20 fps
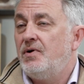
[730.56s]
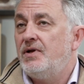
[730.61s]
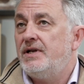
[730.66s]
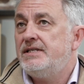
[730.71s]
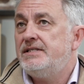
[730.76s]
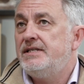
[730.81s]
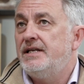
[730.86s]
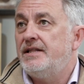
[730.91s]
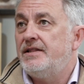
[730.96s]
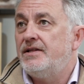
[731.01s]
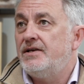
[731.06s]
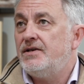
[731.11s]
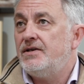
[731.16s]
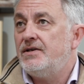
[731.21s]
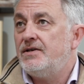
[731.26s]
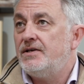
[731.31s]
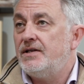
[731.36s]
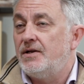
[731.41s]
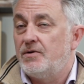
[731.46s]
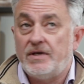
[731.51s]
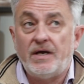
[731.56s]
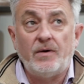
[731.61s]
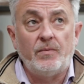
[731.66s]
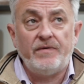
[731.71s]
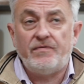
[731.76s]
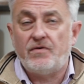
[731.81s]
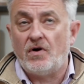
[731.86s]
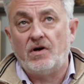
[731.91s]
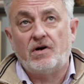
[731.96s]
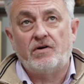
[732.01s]
the point, isn't it? That you know, yeah,
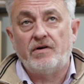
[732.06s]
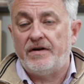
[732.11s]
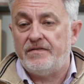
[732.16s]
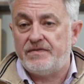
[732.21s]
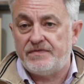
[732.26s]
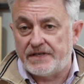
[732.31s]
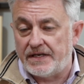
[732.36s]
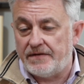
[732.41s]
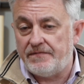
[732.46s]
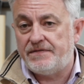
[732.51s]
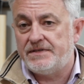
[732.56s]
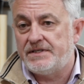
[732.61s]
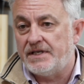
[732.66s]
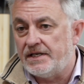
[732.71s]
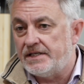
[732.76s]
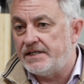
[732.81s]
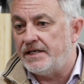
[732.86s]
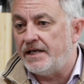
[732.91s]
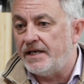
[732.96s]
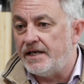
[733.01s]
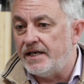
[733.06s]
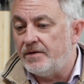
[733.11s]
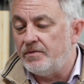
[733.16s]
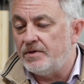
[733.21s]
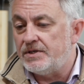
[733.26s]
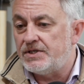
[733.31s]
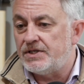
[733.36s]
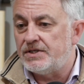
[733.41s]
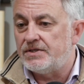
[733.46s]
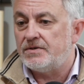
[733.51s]
we've got a great facility
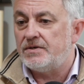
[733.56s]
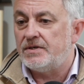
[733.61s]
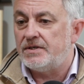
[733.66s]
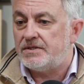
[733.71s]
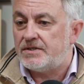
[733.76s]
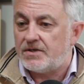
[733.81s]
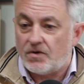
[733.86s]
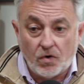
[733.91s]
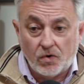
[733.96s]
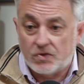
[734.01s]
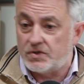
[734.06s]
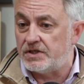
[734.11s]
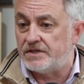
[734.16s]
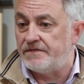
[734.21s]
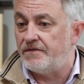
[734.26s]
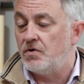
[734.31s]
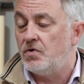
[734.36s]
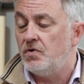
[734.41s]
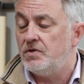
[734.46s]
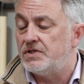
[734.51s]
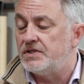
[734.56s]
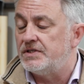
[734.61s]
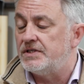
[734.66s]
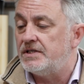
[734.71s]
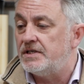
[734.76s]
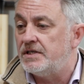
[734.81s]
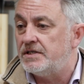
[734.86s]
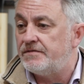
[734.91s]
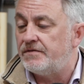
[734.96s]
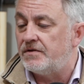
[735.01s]
here, which is it's horses for
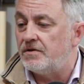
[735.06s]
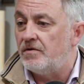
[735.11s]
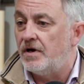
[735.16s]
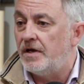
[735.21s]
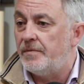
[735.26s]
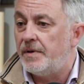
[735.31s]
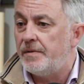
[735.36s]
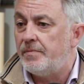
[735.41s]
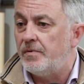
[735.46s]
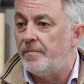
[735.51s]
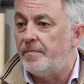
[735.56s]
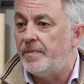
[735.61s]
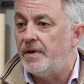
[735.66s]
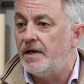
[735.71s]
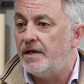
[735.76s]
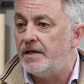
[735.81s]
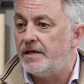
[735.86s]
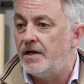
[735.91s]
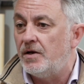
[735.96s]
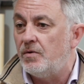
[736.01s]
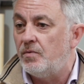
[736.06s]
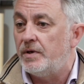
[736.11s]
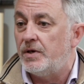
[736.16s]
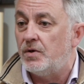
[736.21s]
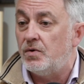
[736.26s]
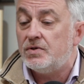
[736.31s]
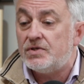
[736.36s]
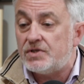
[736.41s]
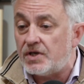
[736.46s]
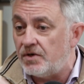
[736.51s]
horses. It's for the right people, but you know,
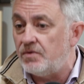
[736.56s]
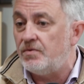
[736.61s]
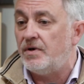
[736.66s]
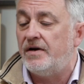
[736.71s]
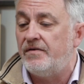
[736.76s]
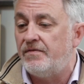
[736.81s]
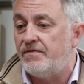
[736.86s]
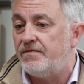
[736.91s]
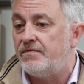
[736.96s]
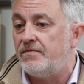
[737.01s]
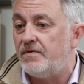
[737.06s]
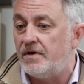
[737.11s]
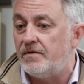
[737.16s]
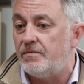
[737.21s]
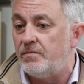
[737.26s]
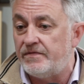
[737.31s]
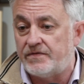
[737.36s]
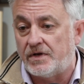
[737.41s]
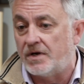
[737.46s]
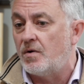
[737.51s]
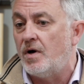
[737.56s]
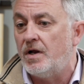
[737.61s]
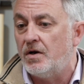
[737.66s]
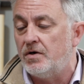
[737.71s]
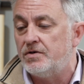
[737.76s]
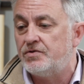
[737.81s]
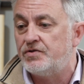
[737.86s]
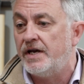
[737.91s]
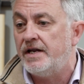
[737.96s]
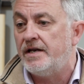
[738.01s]
we also have uh, we've done quite a
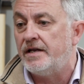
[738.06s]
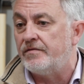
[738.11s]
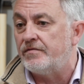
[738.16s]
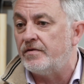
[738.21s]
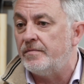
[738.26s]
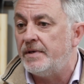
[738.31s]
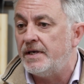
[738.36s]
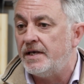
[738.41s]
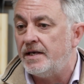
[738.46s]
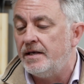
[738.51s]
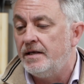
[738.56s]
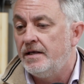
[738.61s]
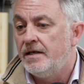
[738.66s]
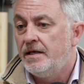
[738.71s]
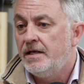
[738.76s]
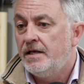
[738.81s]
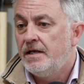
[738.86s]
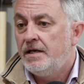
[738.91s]
lot of training from here,